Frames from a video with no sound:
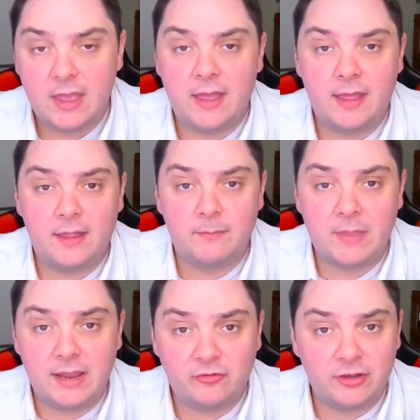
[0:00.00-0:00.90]
um,
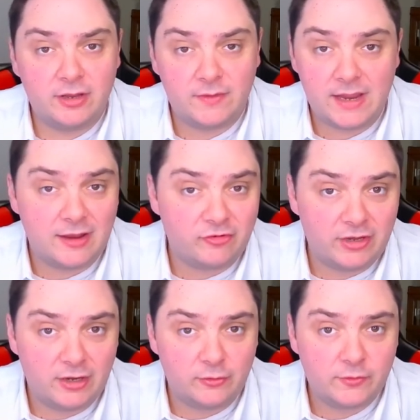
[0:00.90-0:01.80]
Agent the
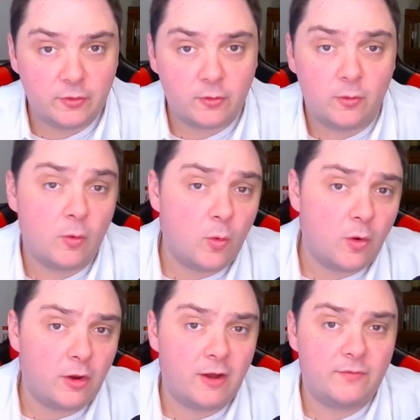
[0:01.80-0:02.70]
Agent Inner Circle,
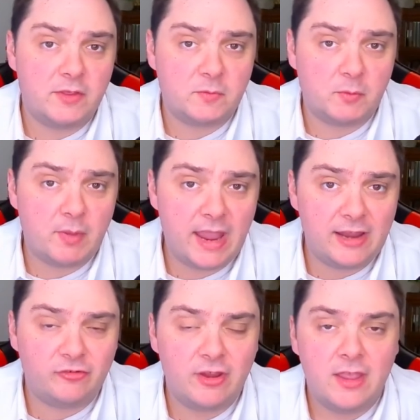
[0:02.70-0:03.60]
or our Facebook
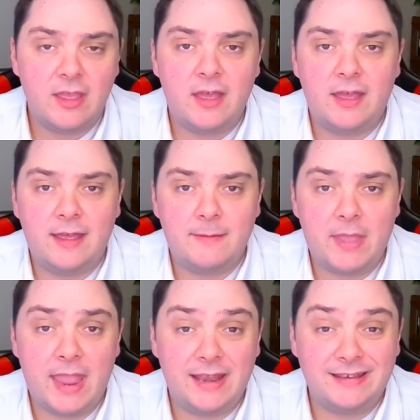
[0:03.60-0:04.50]
page, um,
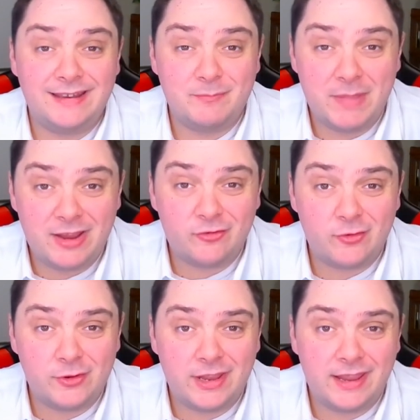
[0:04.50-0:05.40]
and make
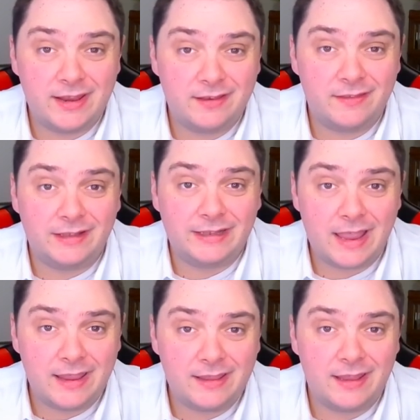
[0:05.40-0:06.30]
sure you hit the
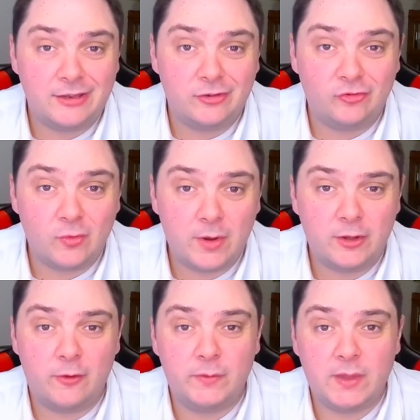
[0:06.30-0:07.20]
like and you join
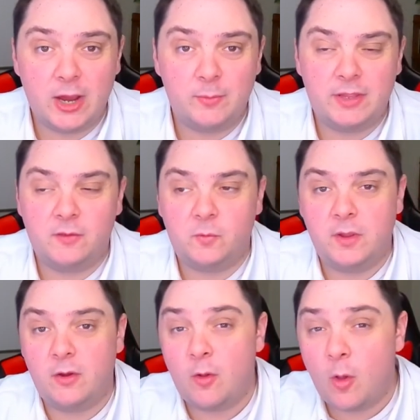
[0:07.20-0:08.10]
over there because
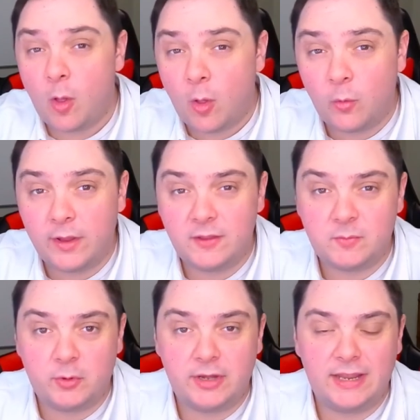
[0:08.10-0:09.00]
we are always
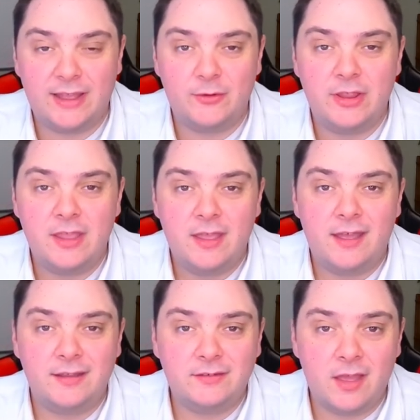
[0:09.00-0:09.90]
putting out
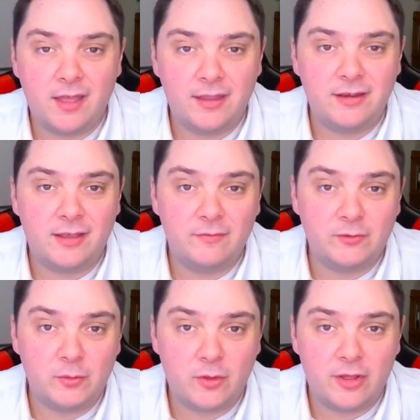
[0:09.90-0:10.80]
a ton of
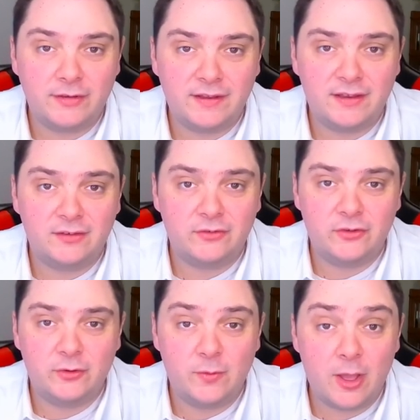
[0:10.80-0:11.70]
new content
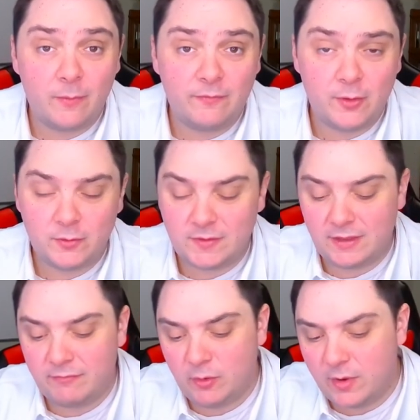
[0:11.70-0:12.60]
to help folks and
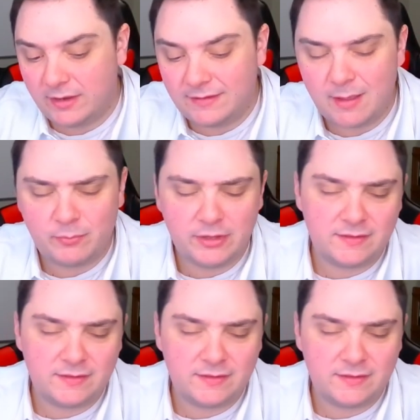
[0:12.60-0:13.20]
giving away templates